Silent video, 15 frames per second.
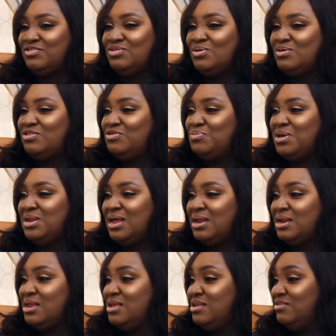not been
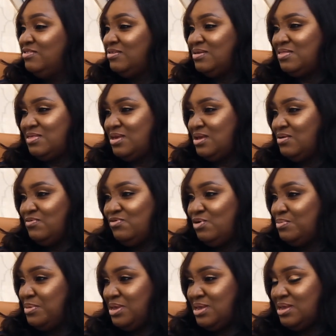an easy thing for
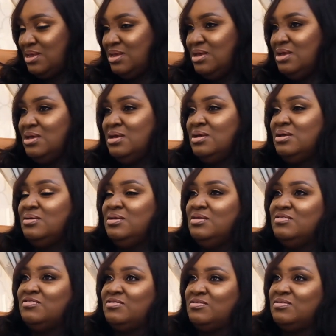me.
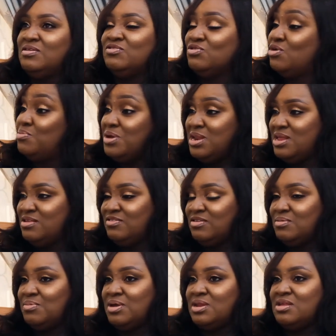It's not been easy,
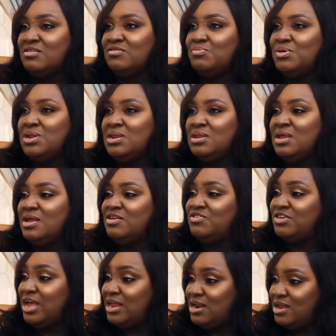but it's been a
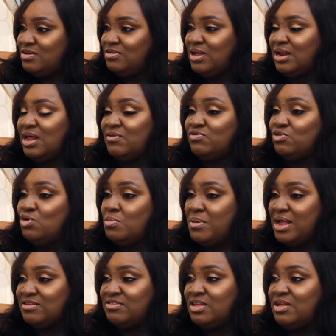challenge that I've told
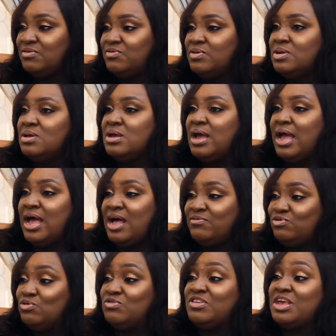myself I have
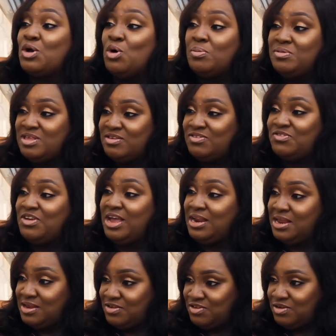to take up this
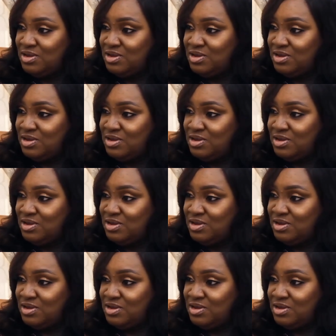challenge,